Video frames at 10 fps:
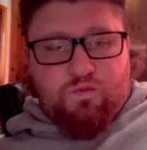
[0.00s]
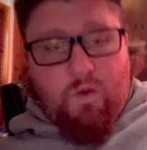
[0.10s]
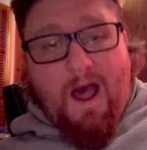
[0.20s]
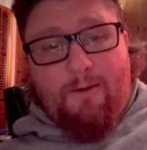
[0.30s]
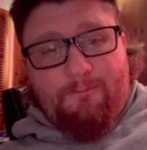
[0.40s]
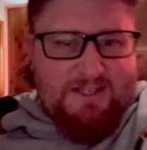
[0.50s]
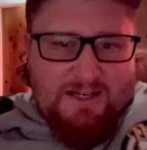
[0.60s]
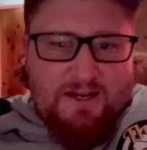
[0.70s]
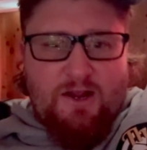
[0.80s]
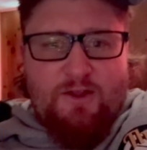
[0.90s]
Well,
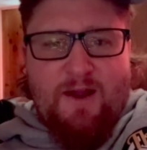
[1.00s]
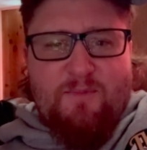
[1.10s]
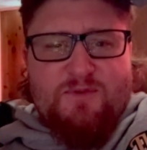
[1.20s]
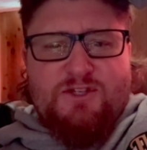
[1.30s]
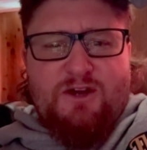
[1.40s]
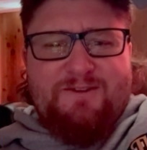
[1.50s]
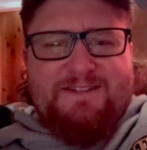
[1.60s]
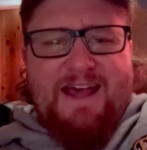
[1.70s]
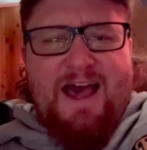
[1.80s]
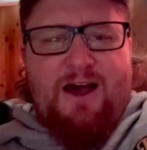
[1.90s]
another episode
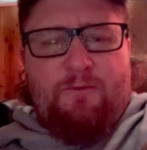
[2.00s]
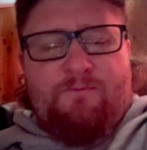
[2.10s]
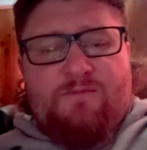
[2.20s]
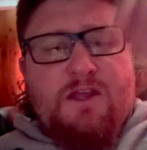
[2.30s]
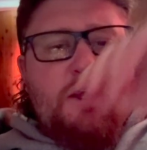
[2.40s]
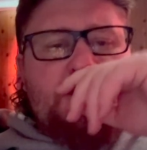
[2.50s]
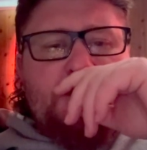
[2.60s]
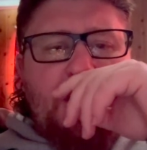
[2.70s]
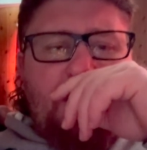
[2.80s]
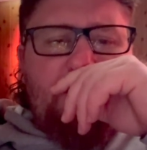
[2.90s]
down.
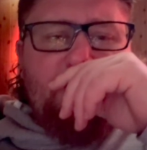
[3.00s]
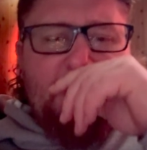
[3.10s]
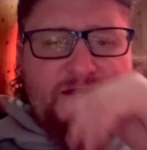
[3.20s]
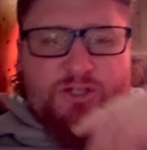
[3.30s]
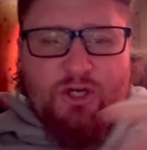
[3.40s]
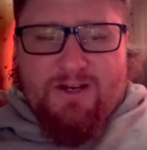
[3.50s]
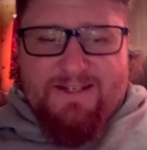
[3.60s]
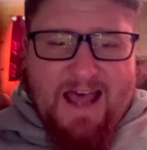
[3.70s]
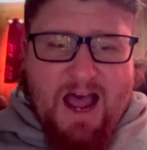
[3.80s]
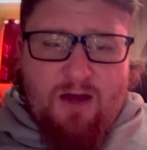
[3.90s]
So, turns
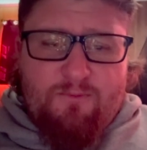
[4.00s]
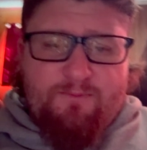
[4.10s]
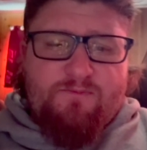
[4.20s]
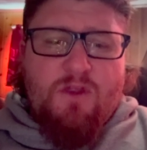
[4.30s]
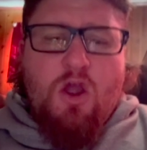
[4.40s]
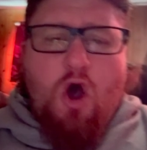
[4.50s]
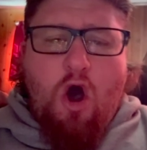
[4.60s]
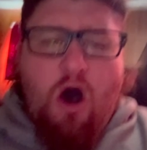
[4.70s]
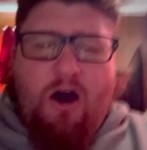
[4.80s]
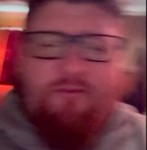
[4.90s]
out,
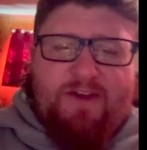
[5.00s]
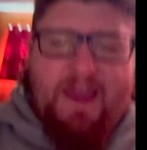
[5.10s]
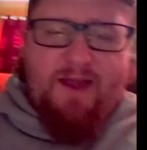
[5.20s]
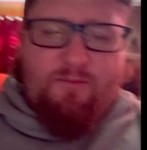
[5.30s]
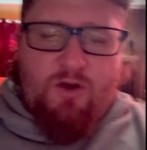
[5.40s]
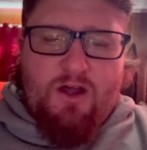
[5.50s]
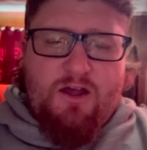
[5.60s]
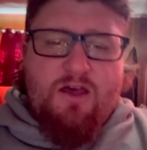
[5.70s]
off camera,